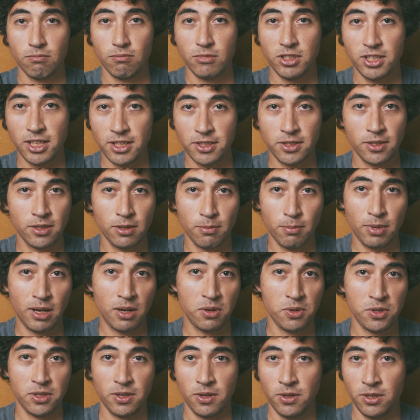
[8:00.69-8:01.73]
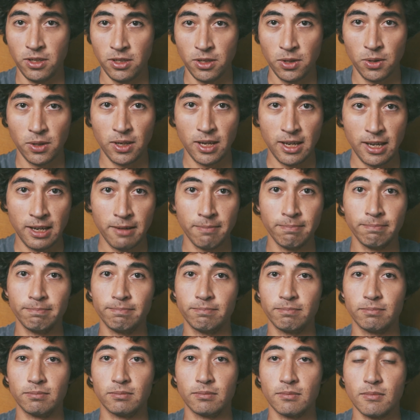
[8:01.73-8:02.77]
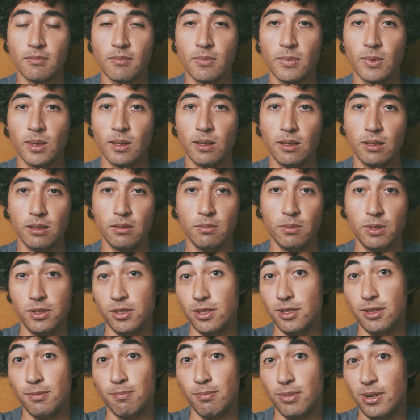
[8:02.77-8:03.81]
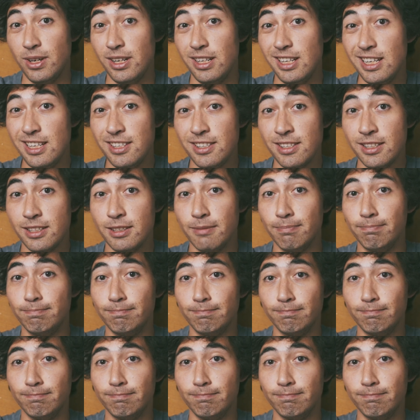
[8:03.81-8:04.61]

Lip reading: £600 here in the UK, which is pretty decent.